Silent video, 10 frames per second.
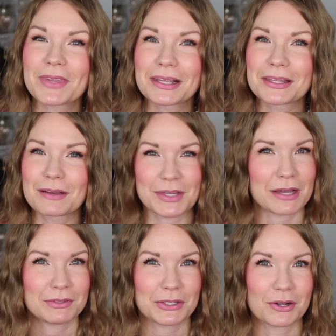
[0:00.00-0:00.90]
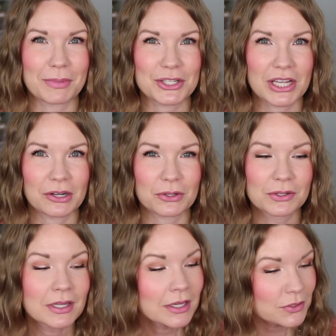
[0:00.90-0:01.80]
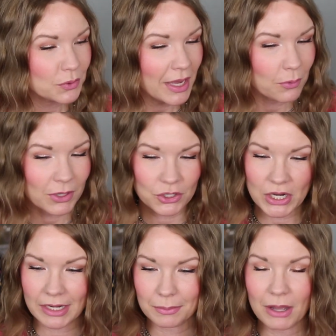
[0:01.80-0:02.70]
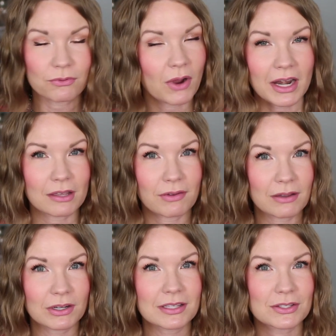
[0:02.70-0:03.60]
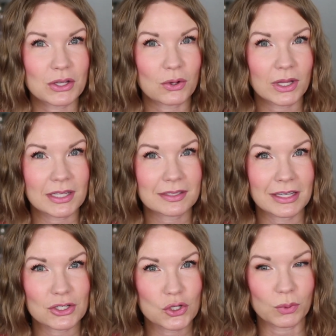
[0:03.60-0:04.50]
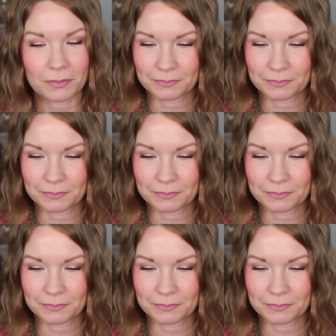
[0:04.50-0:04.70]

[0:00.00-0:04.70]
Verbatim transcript: I'd love to have you here on my channel. So yeah, we are chatting about Friday favorites, so let's get to them.